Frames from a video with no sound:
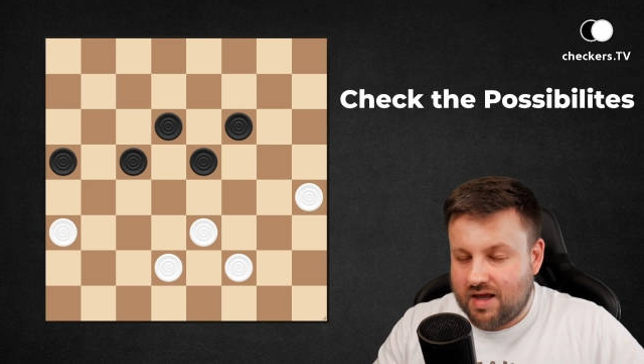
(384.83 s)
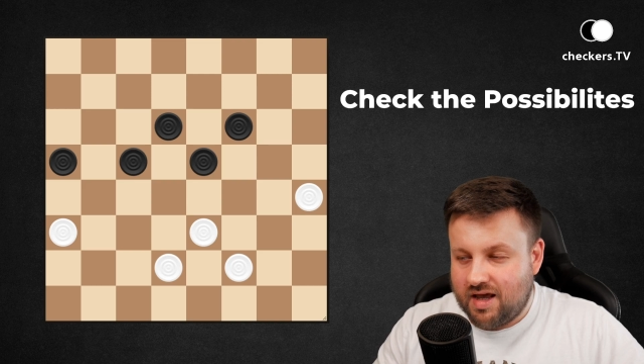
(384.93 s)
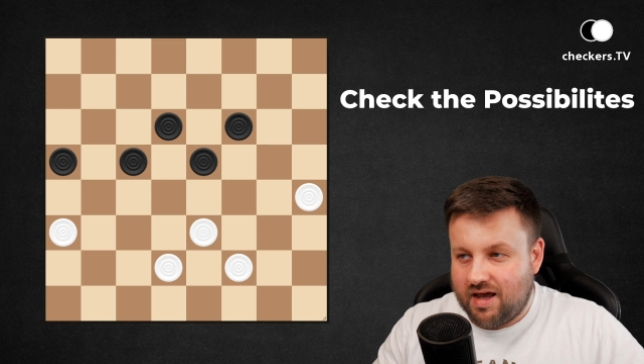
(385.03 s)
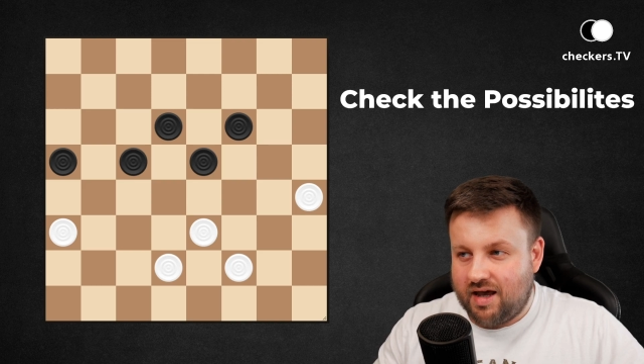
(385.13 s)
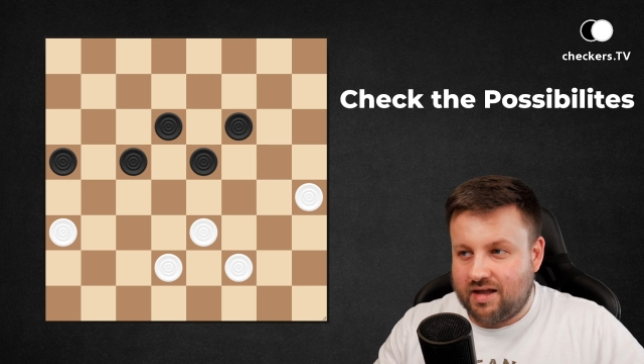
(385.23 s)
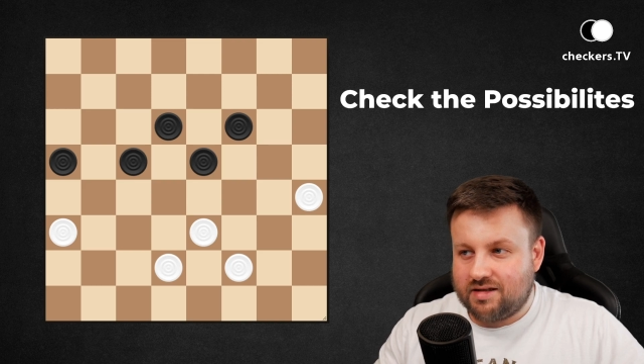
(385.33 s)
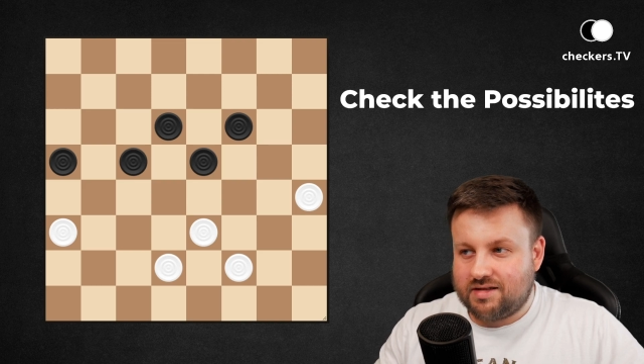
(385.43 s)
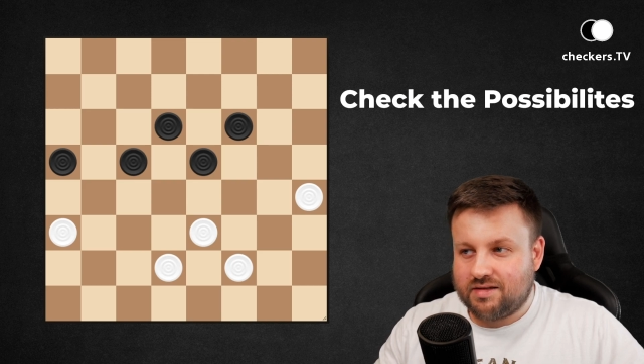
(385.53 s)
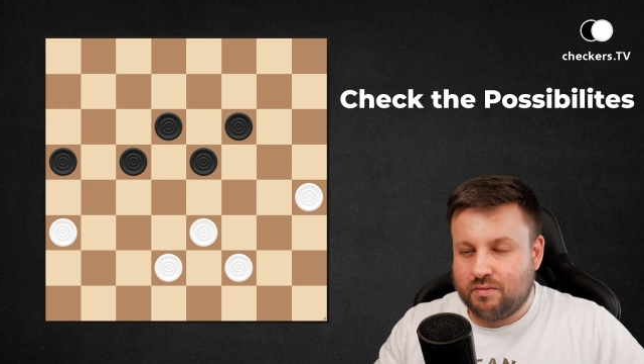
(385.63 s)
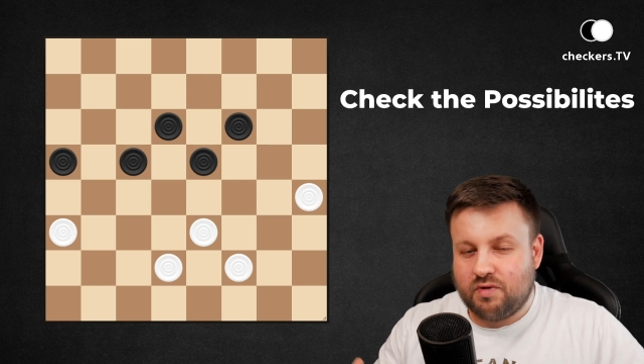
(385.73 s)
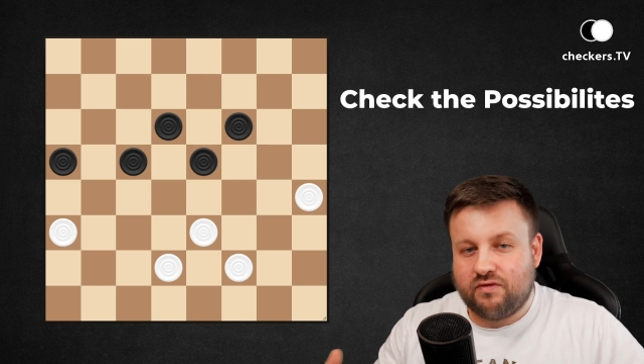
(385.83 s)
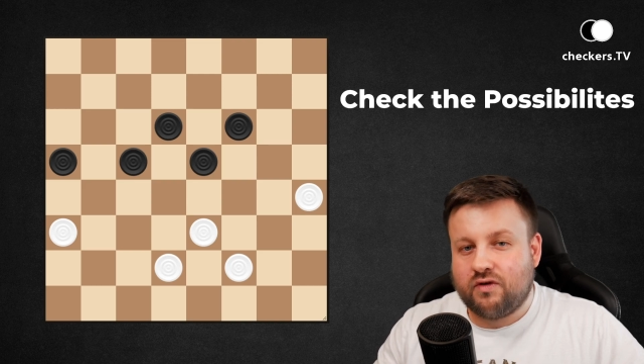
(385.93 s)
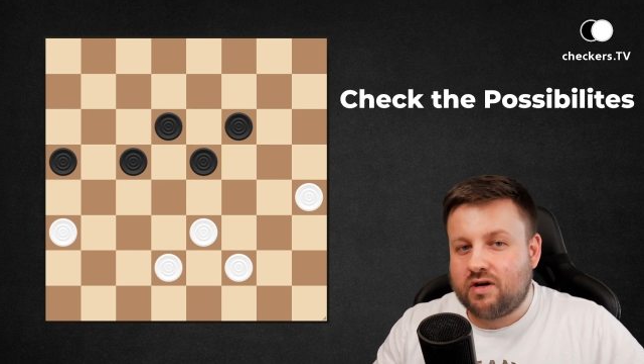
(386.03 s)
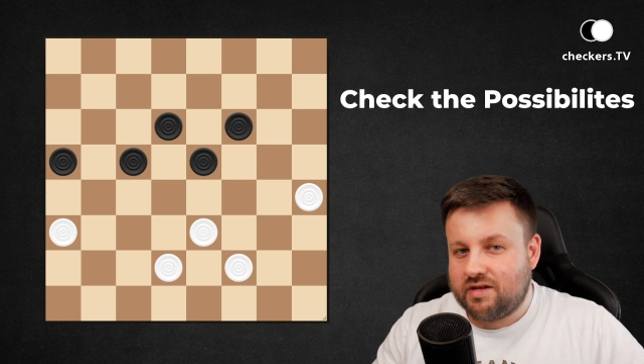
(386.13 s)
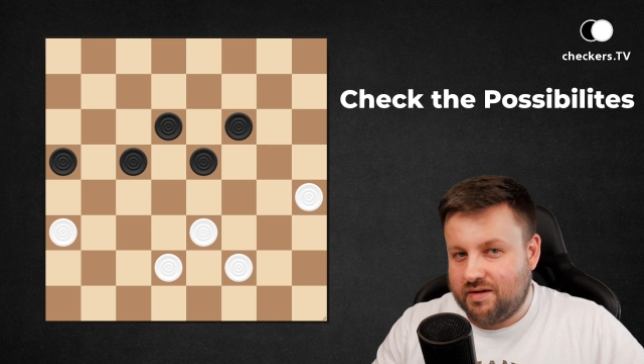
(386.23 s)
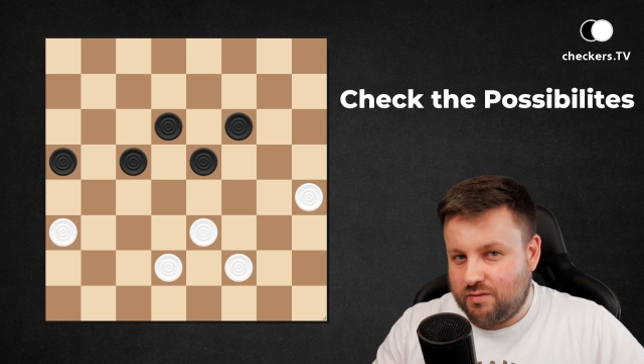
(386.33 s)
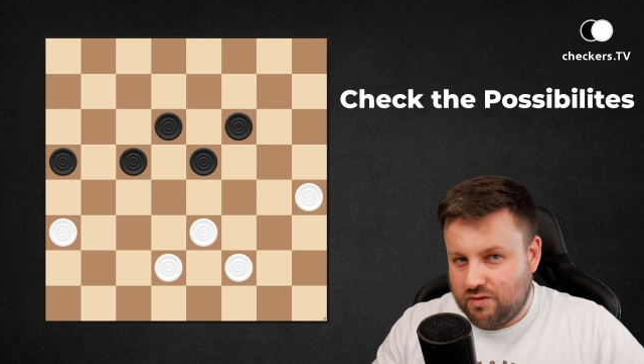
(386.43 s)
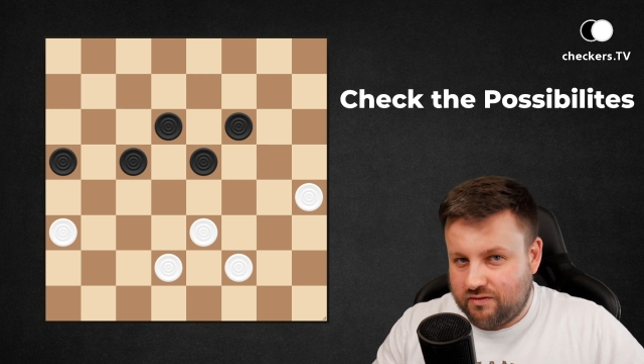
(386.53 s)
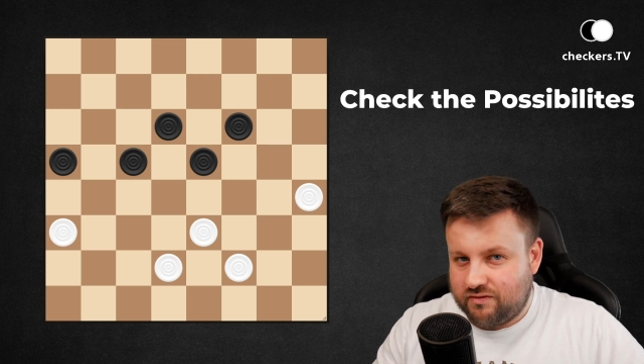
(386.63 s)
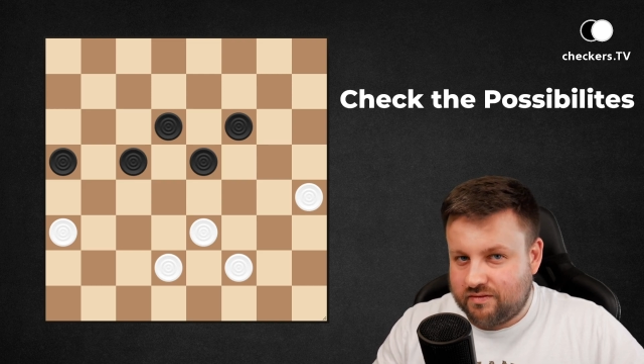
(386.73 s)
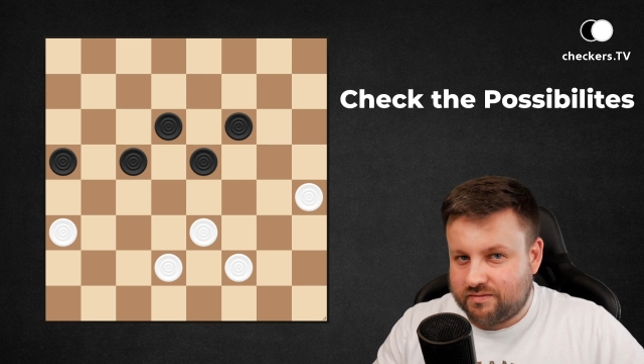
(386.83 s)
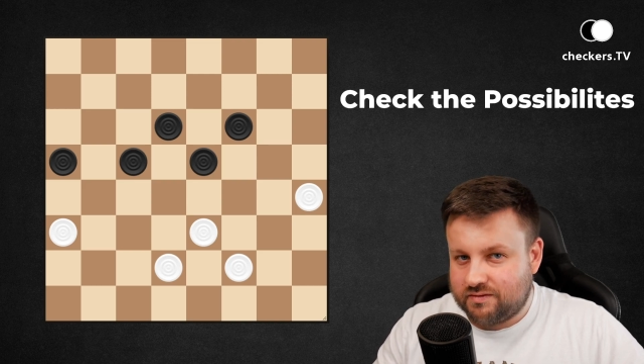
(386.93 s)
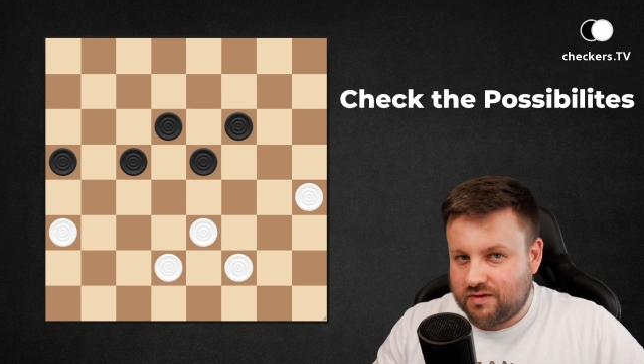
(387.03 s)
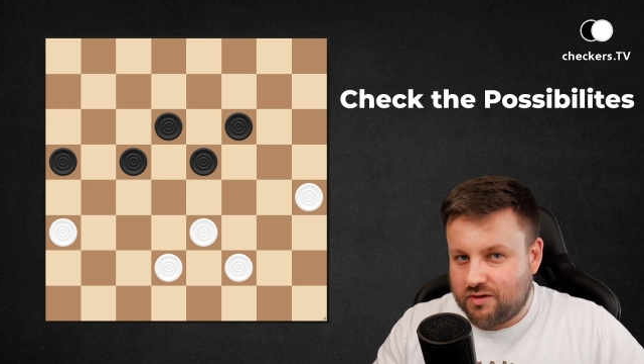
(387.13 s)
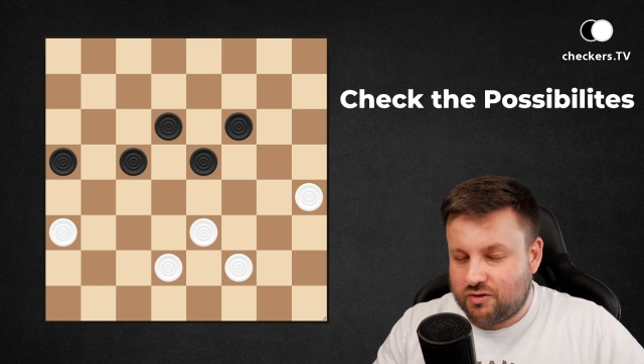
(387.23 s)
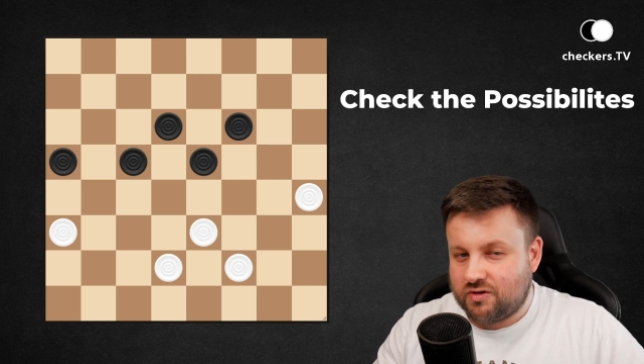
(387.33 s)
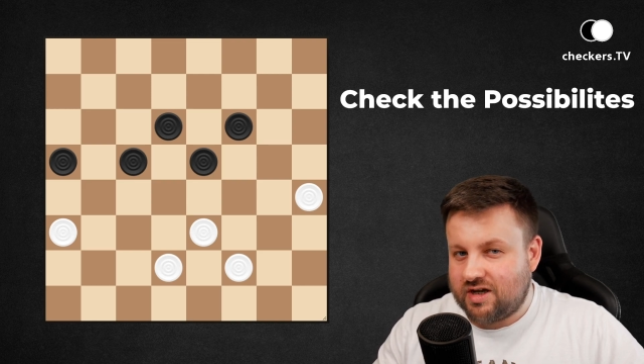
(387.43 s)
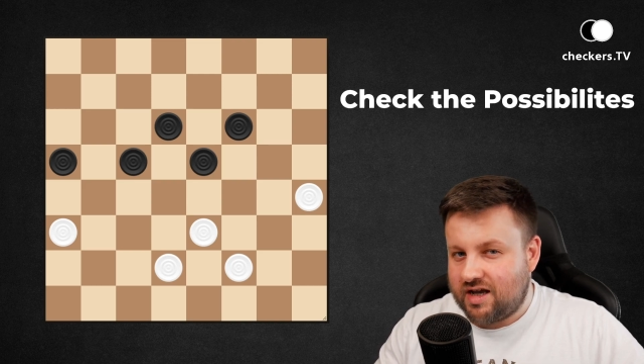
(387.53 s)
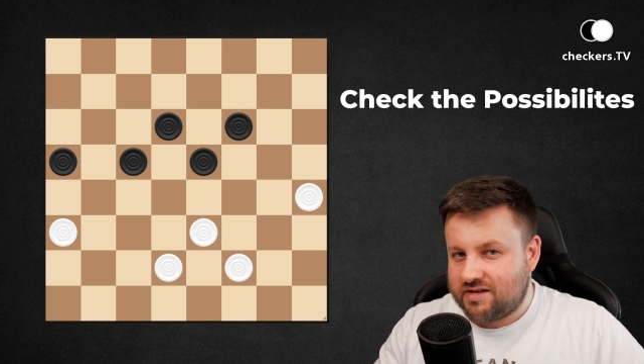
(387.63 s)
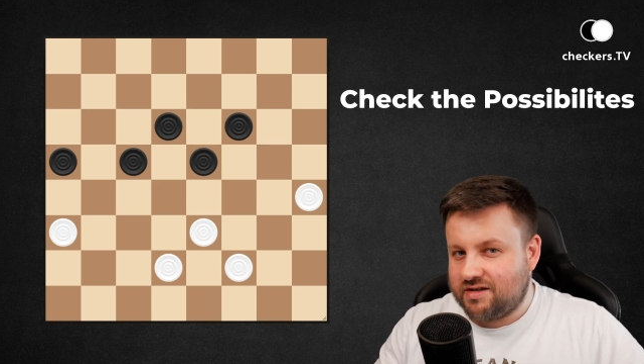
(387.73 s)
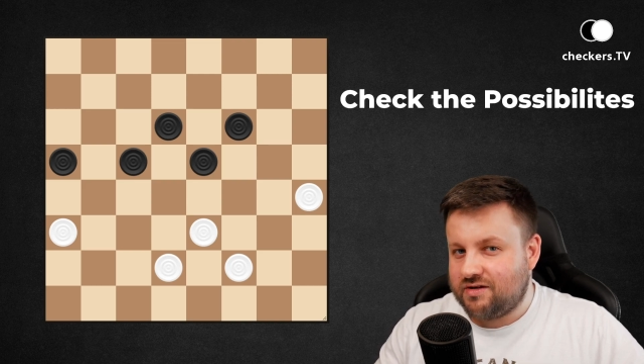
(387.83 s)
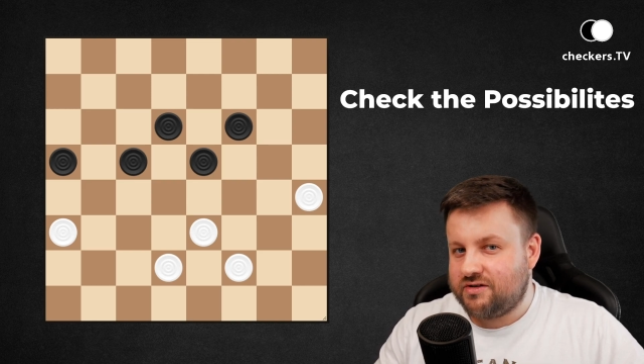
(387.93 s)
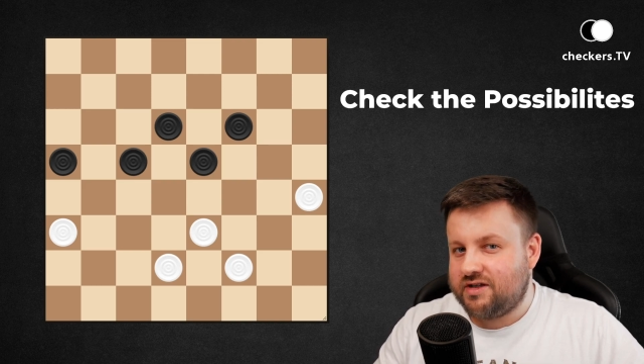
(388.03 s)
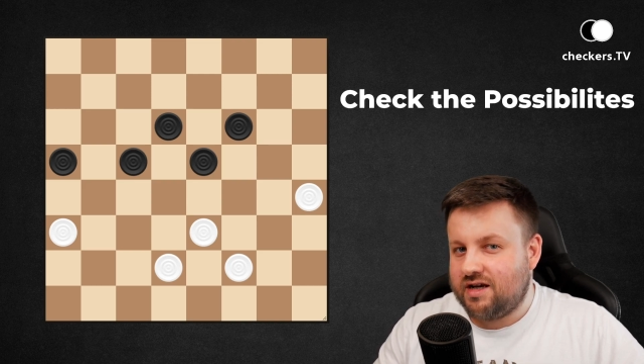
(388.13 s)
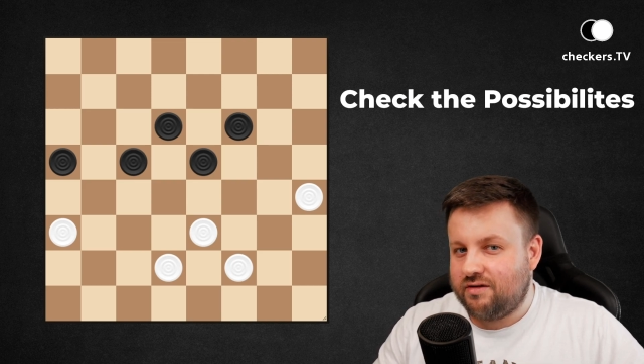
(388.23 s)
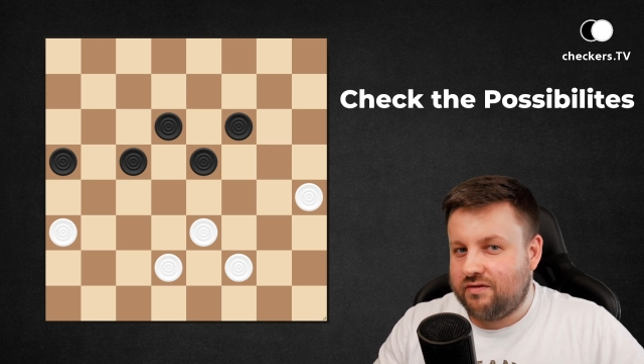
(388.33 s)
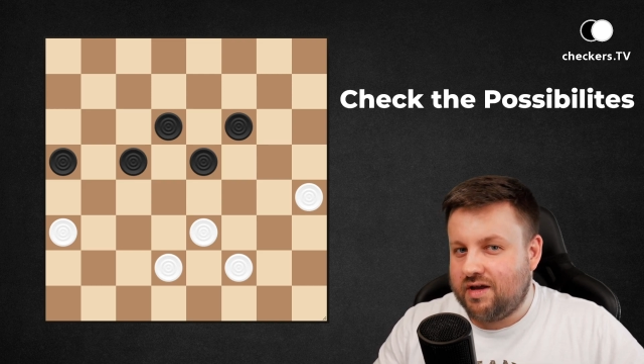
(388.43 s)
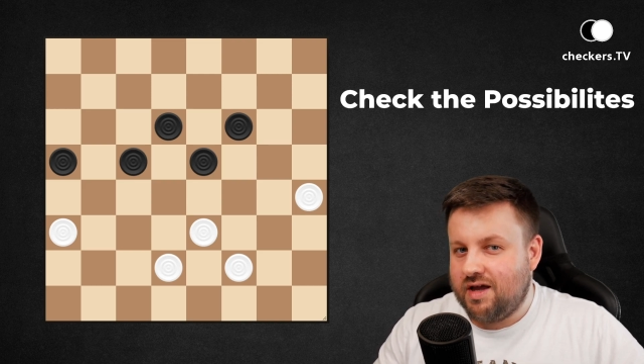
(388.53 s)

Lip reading: And before the move, you should ask yourself,